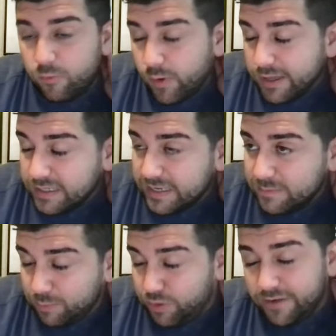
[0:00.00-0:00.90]
one of the
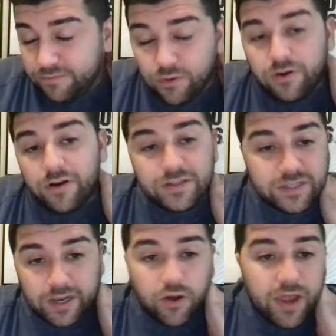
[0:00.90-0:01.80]
teams he played for,
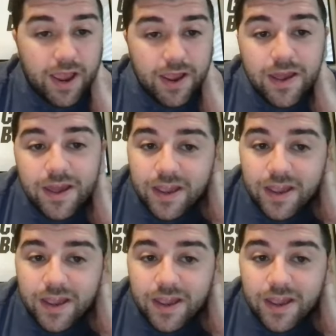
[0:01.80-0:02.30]
it's like, okay,